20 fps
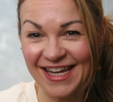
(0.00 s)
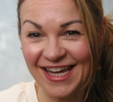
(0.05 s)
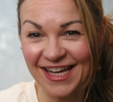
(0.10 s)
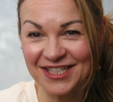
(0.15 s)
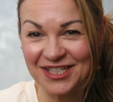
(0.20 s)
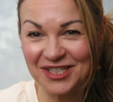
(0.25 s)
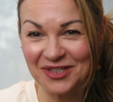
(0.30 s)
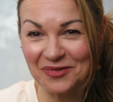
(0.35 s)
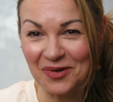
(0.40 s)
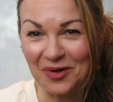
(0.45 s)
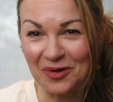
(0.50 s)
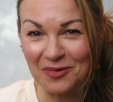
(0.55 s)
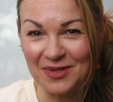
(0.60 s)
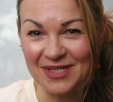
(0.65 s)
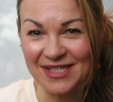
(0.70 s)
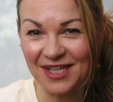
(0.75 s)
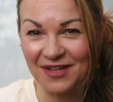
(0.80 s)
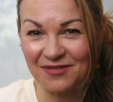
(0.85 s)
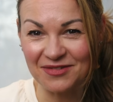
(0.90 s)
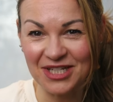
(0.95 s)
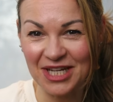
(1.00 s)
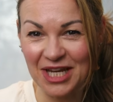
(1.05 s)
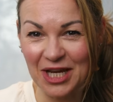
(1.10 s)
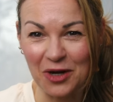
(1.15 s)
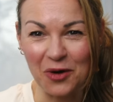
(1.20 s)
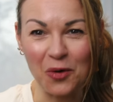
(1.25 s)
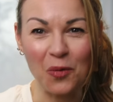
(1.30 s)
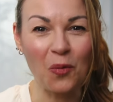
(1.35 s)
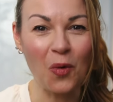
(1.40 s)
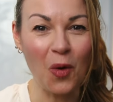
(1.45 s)
I do always love to
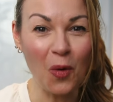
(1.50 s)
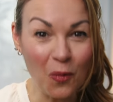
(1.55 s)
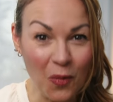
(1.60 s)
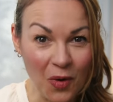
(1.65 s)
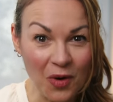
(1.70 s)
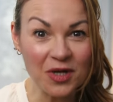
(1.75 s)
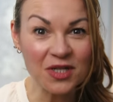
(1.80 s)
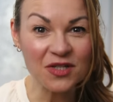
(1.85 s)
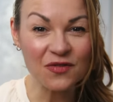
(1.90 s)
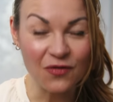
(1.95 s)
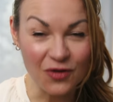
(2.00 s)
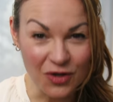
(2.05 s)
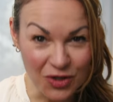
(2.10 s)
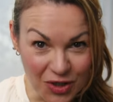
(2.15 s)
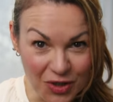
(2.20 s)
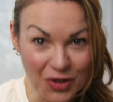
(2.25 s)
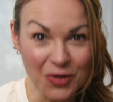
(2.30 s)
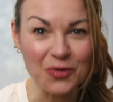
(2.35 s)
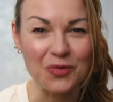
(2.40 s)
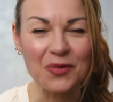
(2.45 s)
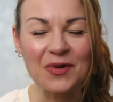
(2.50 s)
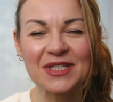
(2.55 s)
hear what works for you.